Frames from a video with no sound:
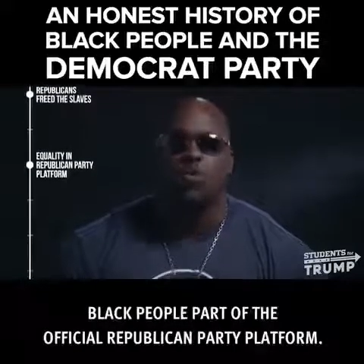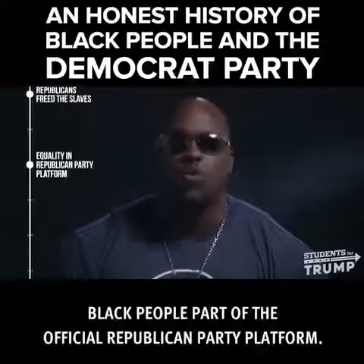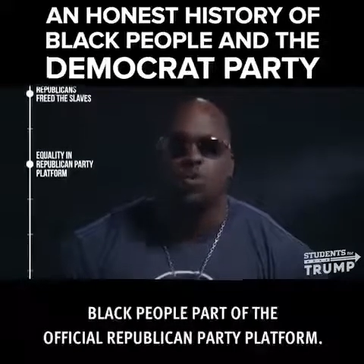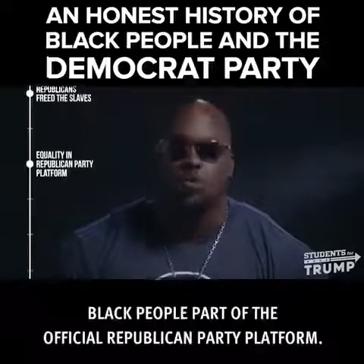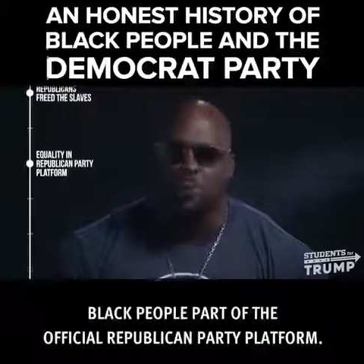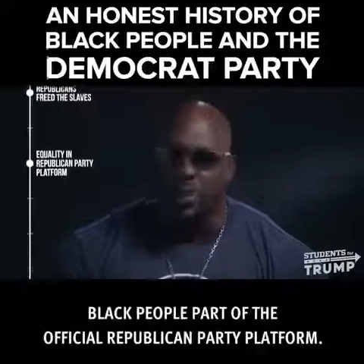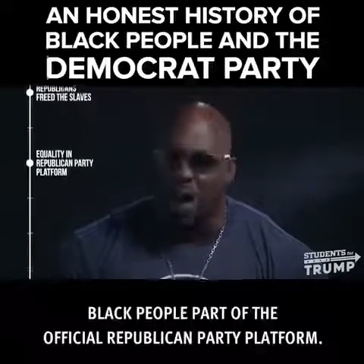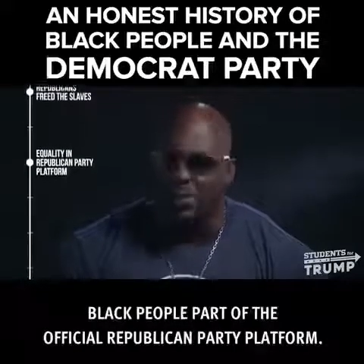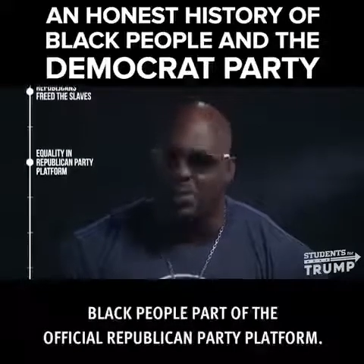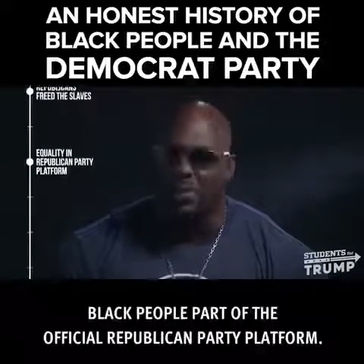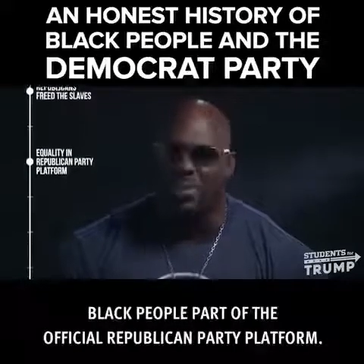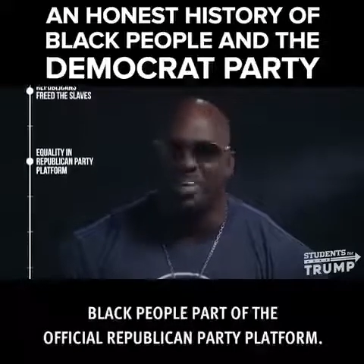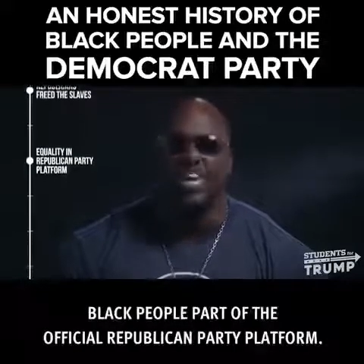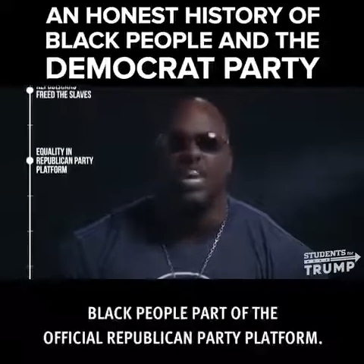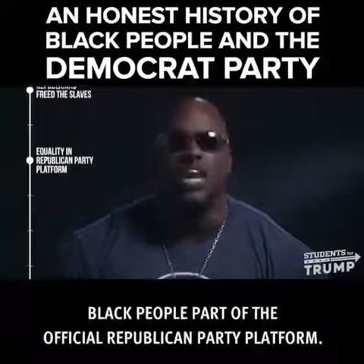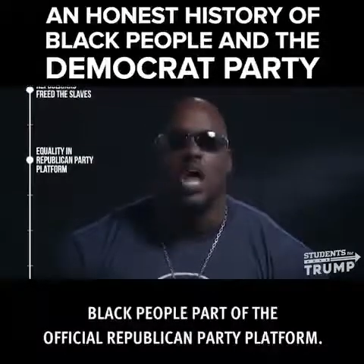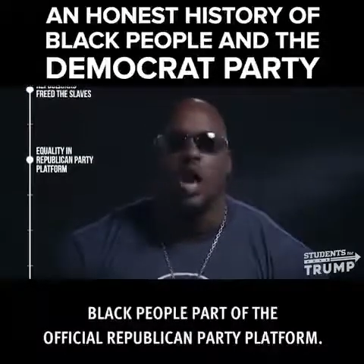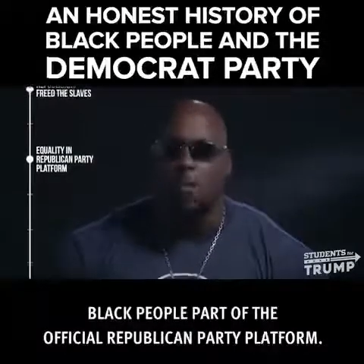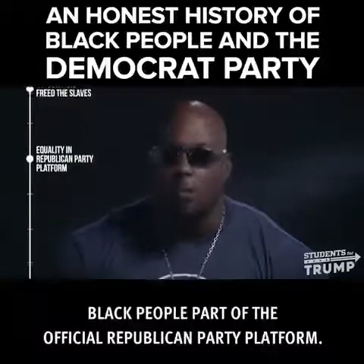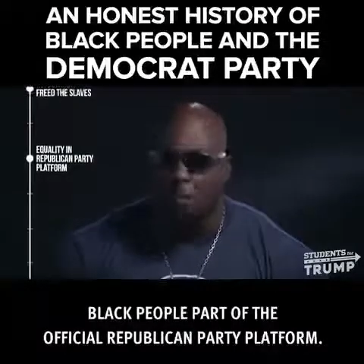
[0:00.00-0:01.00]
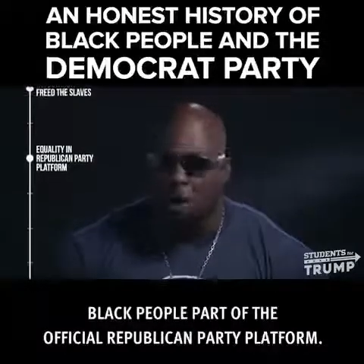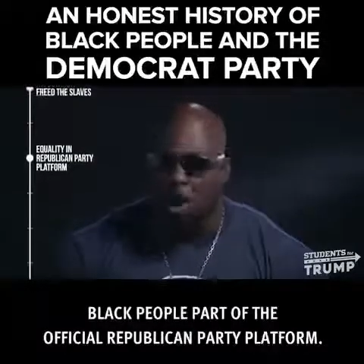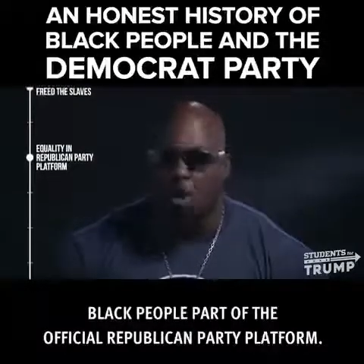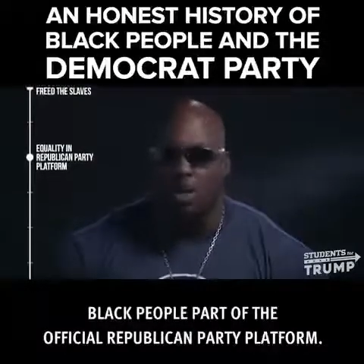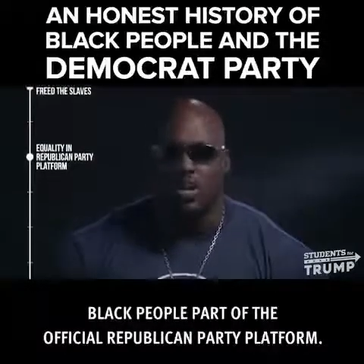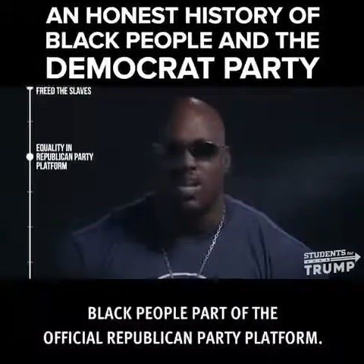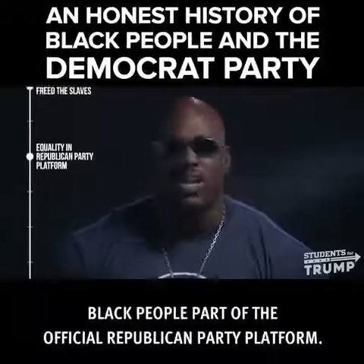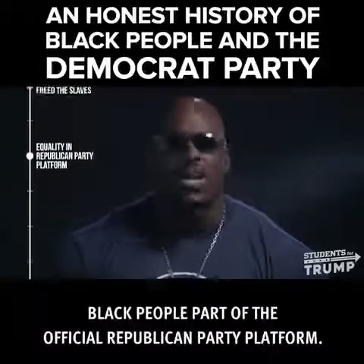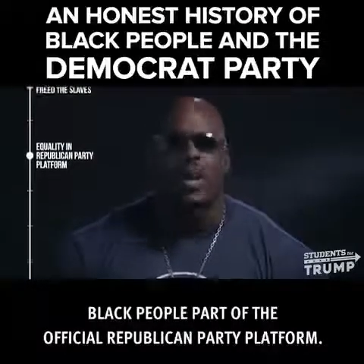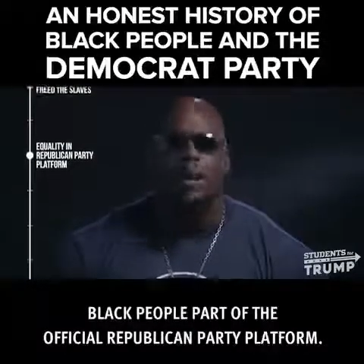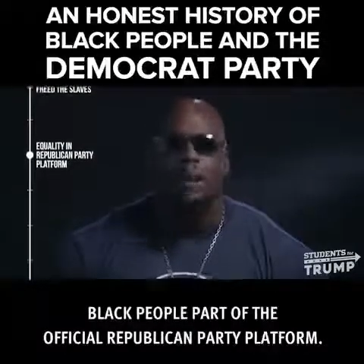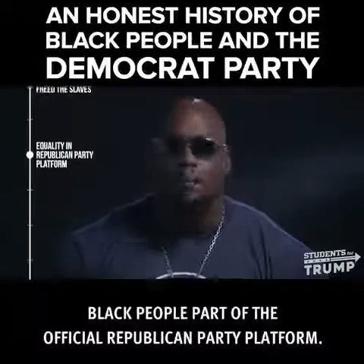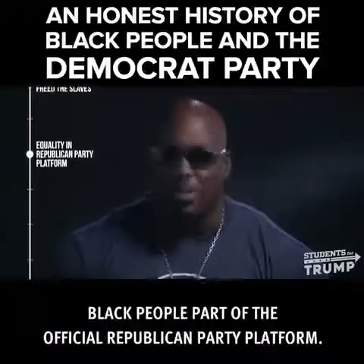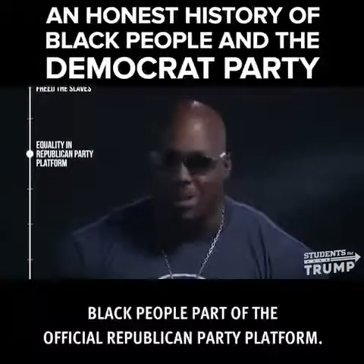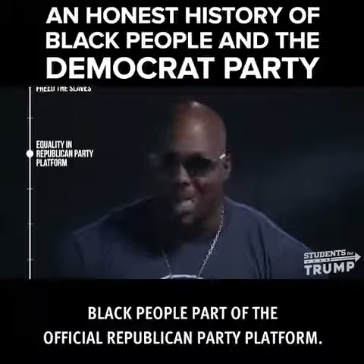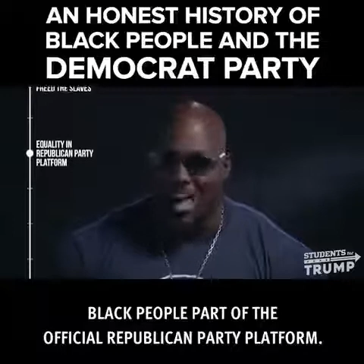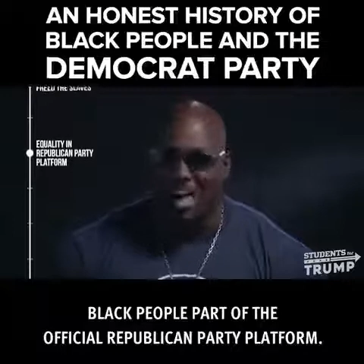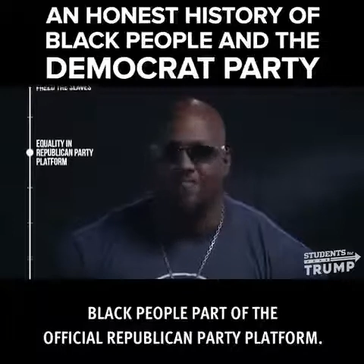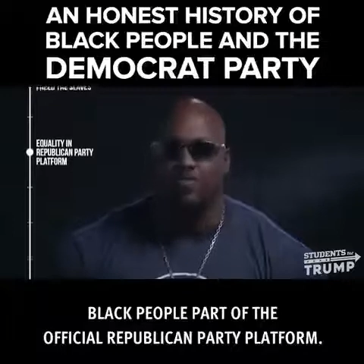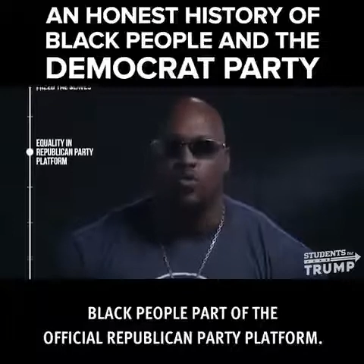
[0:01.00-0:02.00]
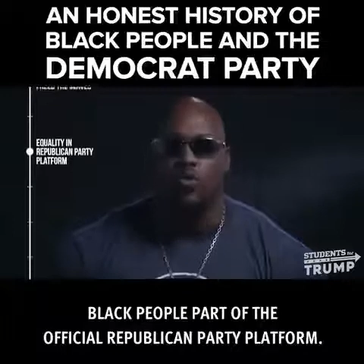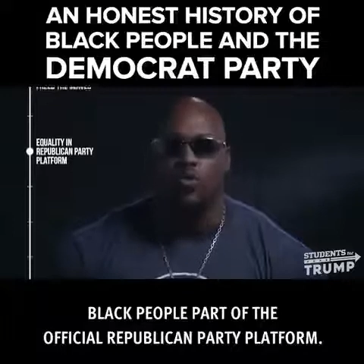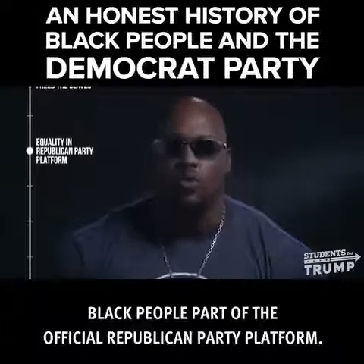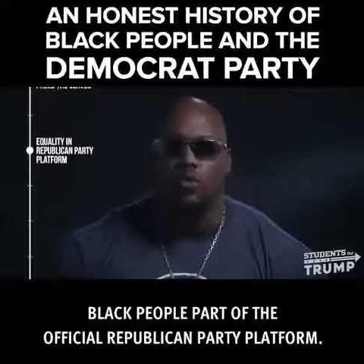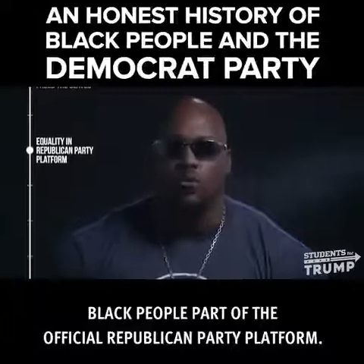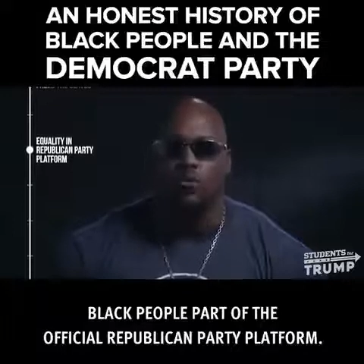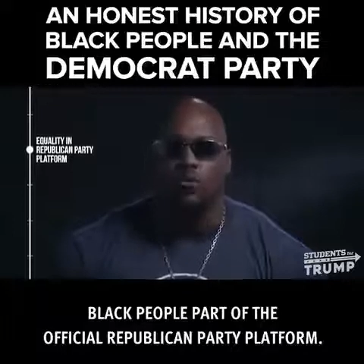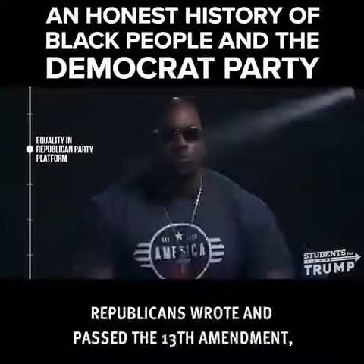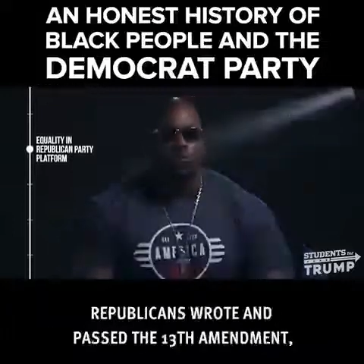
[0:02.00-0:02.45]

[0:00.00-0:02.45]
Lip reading: Republican Party platform.